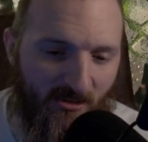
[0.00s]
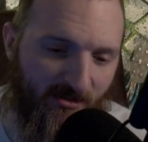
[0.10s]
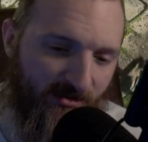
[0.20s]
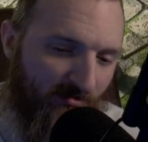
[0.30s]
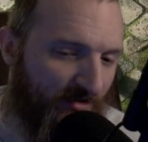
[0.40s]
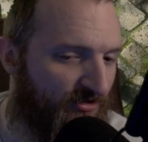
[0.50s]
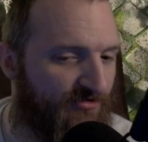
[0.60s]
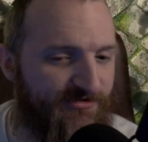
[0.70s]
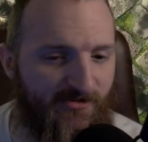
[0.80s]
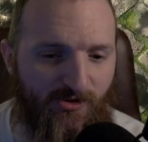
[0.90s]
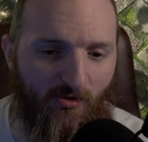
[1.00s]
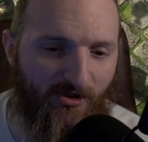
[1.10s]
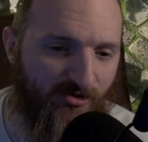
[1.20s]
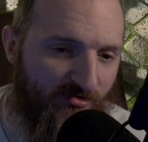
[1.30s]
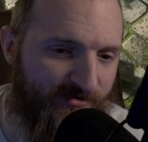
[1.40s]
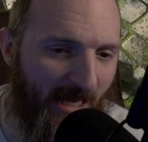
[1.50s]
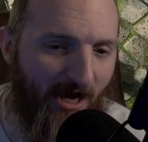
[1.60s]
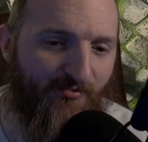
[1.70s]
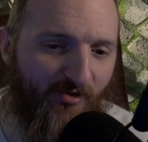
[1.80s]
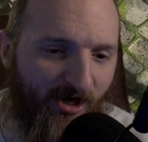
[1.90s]
you want to use
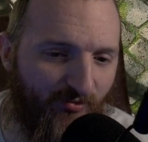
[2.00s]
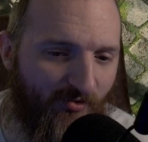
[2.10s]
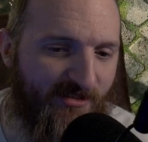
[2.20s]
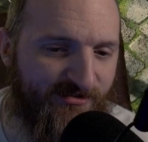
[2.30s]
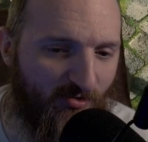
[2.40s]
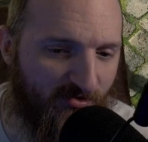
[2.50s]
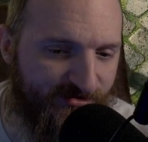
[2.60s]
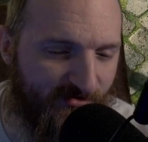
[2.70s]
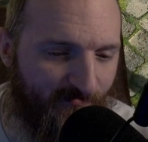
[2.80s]
every resource